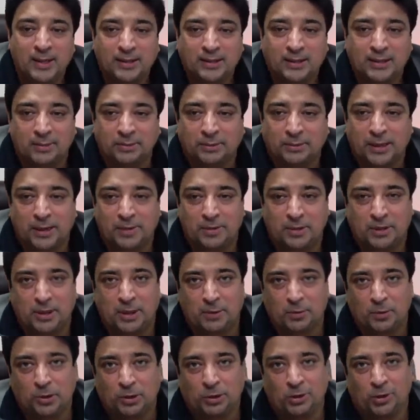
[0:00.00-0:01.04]
Sometimes
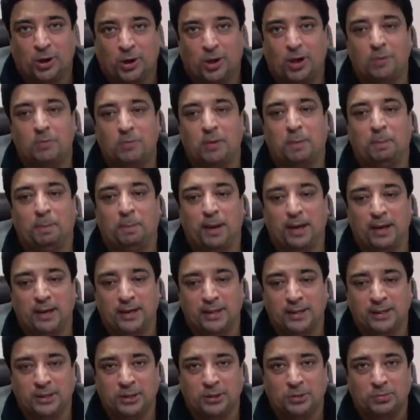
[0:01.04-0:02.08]
they would call my
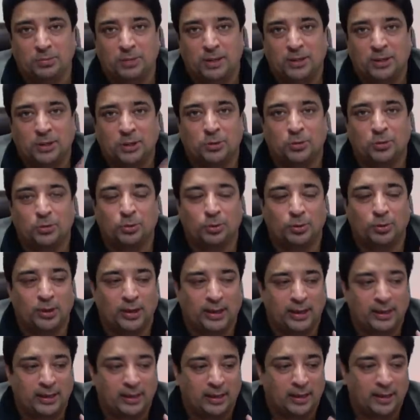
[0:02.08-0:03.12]
parents to my school,
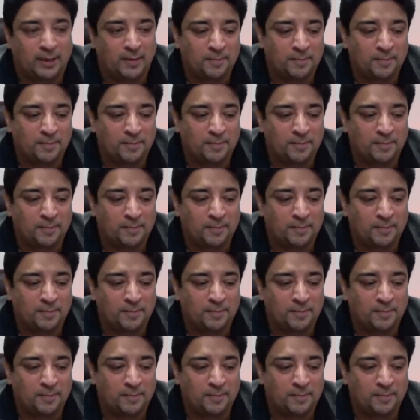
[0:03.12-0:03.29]
and